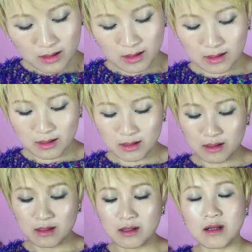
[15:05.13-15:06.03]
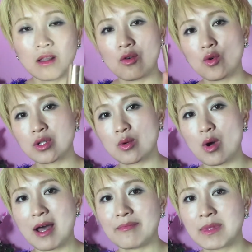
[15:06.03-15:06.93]
the Lauder
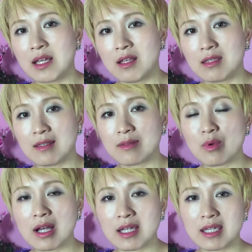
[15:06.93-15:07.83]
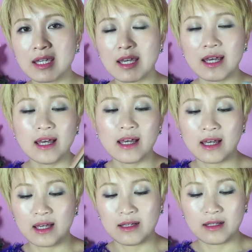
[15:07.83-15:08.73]
one, this one here,
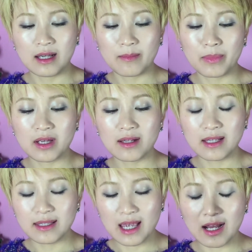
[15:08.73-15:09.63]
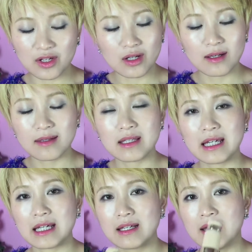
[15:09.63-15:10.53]
because it's actually a
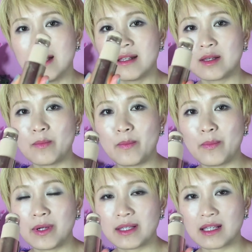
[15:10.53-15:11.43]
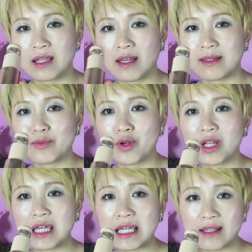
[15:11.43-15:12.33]
stick, so basically it's
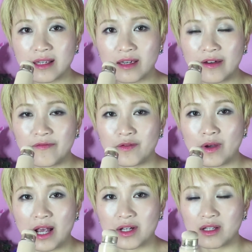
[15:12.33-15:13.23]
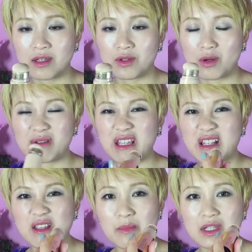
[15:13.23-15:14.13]
pretty easy if you actually, you know, need a
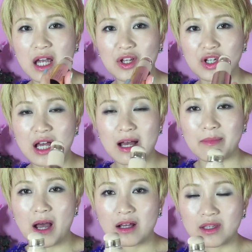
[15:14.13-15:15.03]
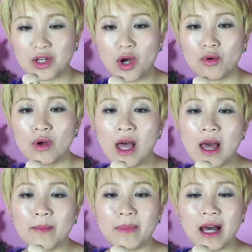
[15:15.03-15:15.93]
little bit touch up on the go.
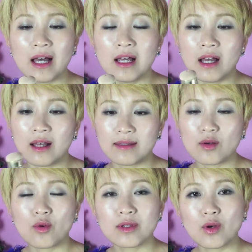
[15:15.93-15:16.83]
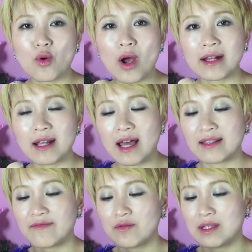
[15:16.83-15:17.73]
But it's also quite
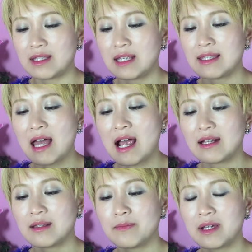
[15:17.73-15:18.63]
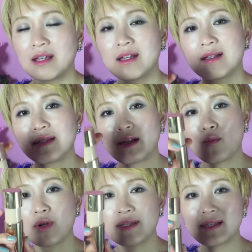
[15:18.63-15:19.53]
nice for the design, because
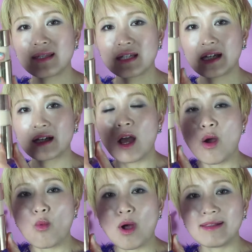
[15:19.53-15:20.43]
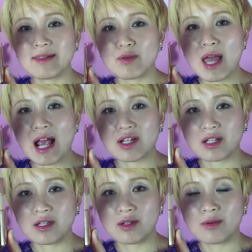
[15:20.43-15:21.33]
with the stick, once you
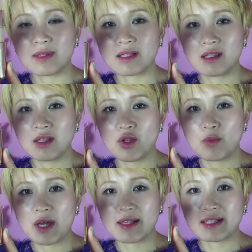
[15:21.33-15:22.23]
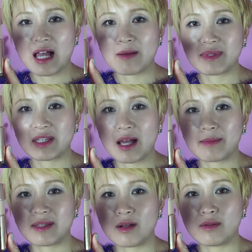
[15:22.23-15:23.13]
actually use it a little bit, it comes down.
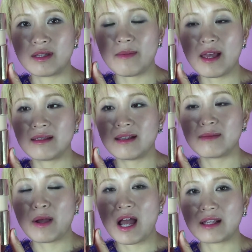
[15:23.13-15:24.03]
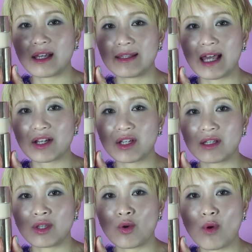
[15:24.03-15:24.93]
So this part is actually
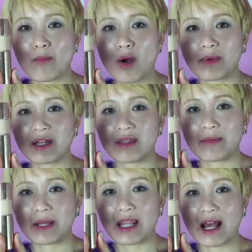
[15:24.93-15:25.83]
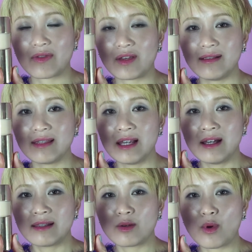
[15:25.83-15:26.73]
the new one, probably gonna be like this.
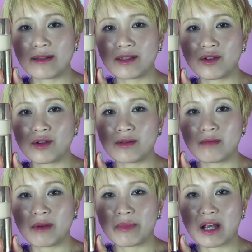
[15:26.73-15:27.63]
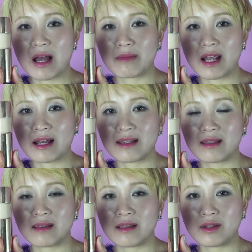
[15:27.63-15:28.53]
So once you use them, it become like a,
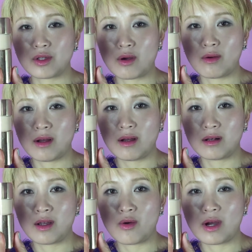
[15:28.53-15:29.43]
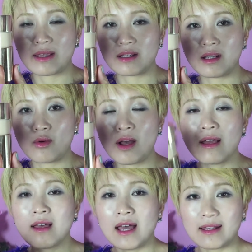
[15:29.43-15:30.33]
you know, lower and lower.
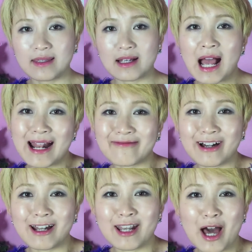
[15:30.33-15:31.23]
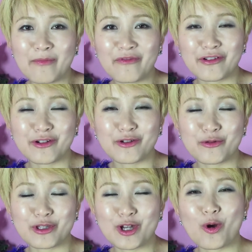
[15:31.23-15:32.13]
It's kind of an alarm for you. You
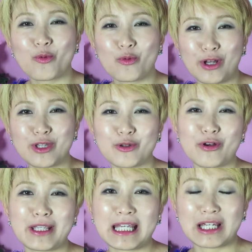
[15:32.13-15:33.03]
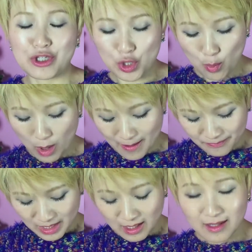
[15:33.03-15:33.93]
will know when you need a new one,
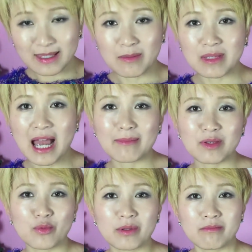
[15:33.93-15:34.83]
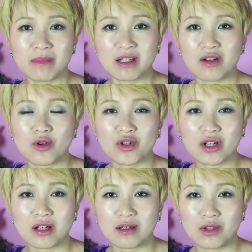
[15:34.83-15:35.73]
because sometimes when the
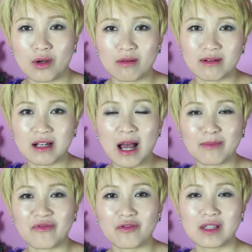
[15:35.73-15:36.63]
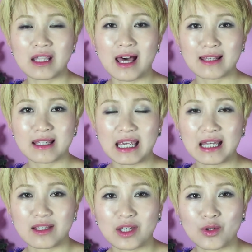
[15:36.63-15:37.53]
cushion, you know, comes for the last
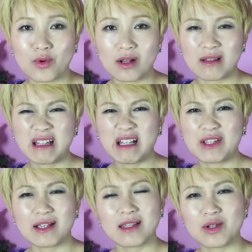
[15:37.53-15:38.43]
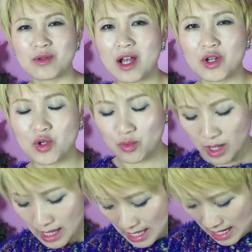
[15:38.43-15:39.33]
end, you are just still not
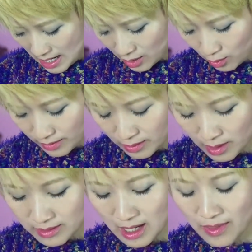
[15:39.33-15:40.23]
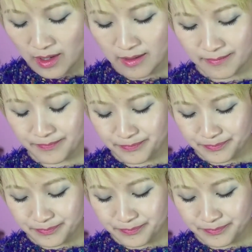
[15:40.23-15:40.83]
sure. And also another